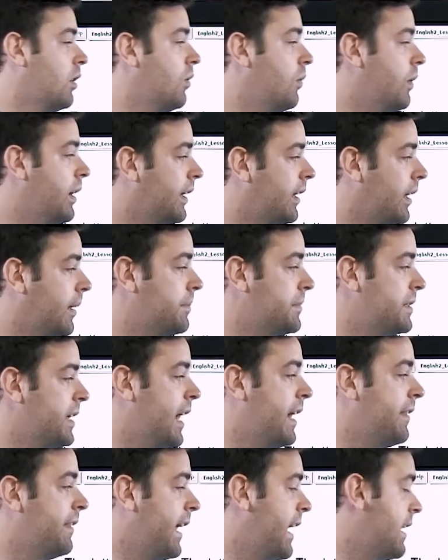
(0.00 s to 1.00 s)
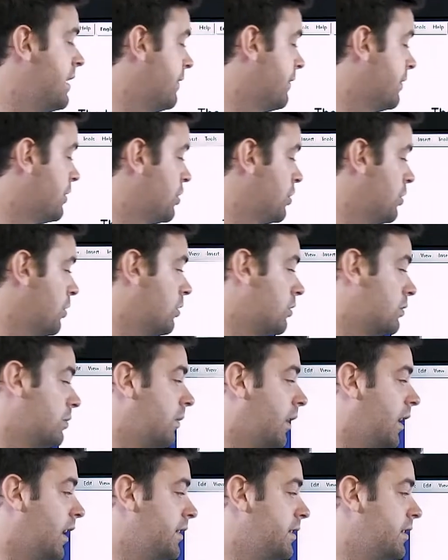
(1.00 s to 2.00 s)
when it comes at the end of a short
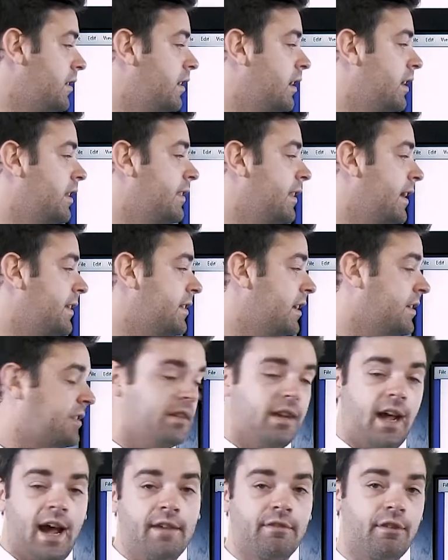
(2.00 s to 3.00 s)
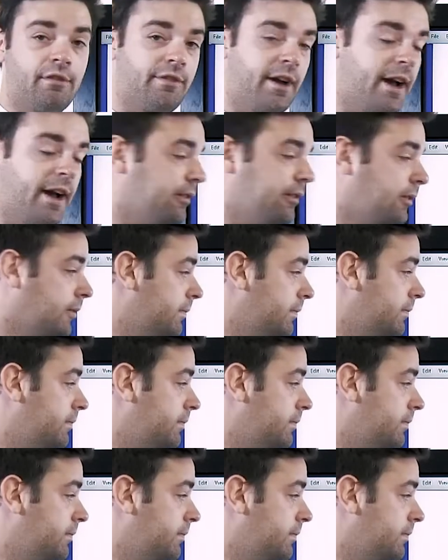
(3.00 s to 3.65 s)
word that doesn't have a vowel.